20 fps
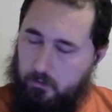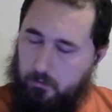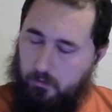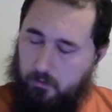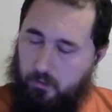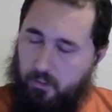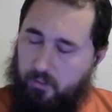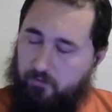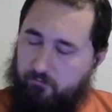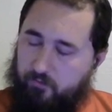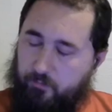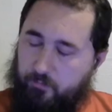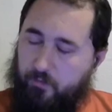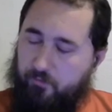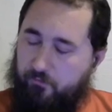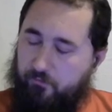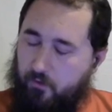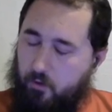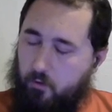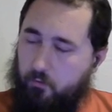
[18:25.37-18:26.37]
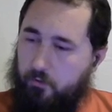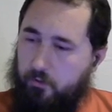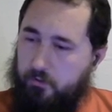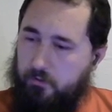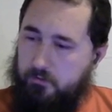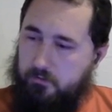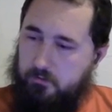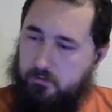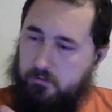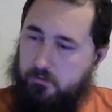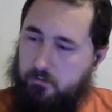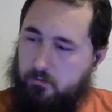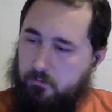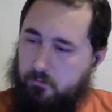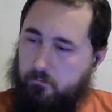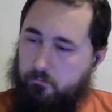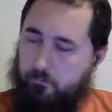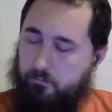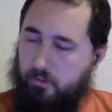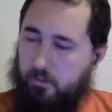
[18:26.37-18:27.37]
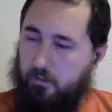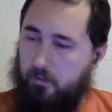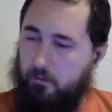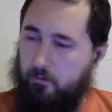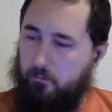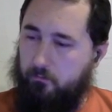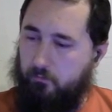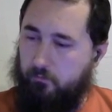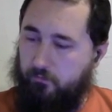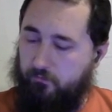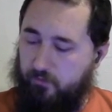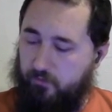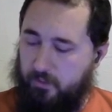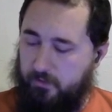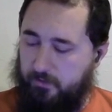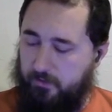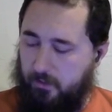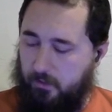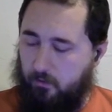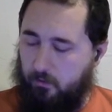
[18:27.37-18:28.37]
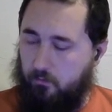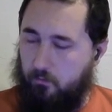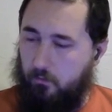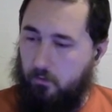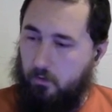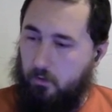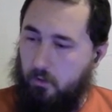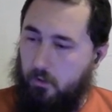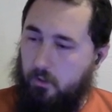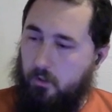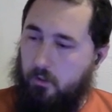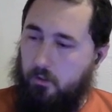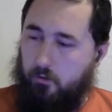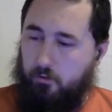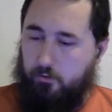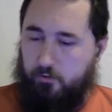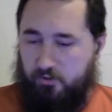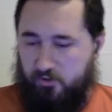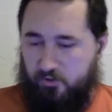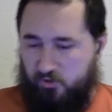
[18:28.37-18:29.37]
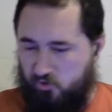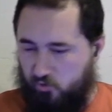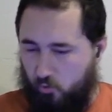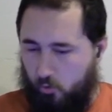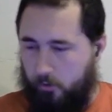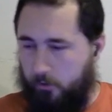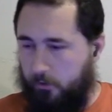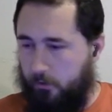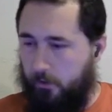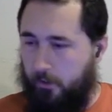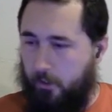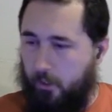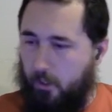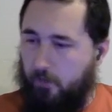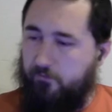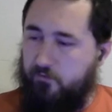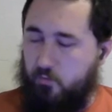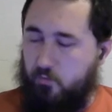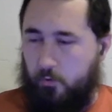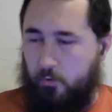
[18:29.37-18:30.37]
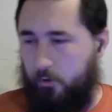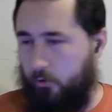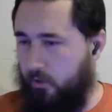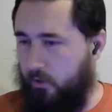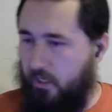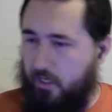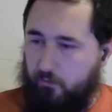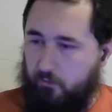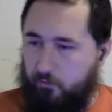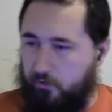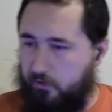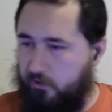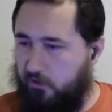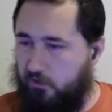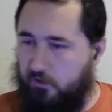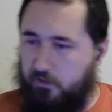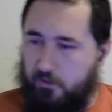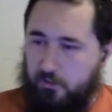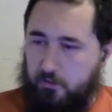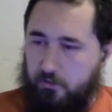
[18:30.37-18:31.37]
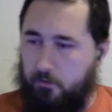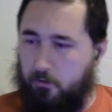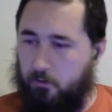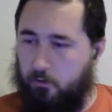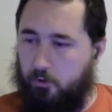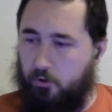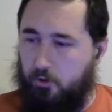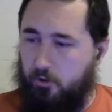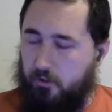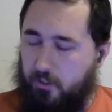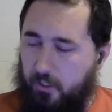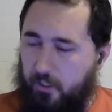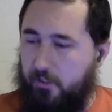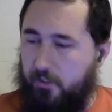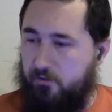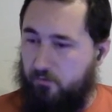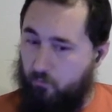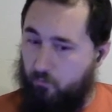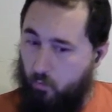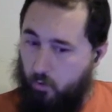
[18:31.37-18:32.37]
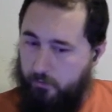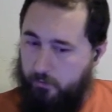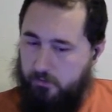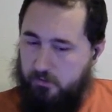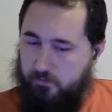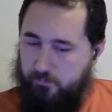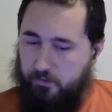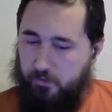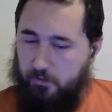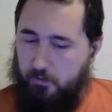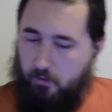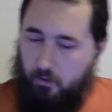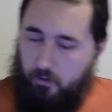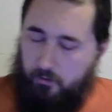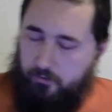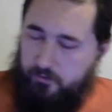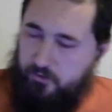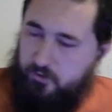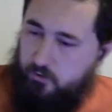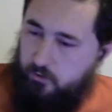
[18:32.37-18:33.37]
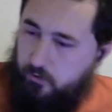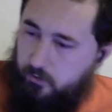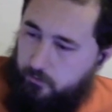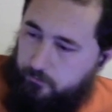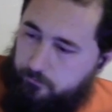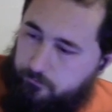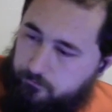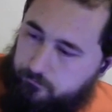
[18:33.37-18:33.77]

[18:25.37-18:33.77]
the light from the phone is being reflected out. It'll distort it enough to where you can't really get a good gauge of what's being on the screen.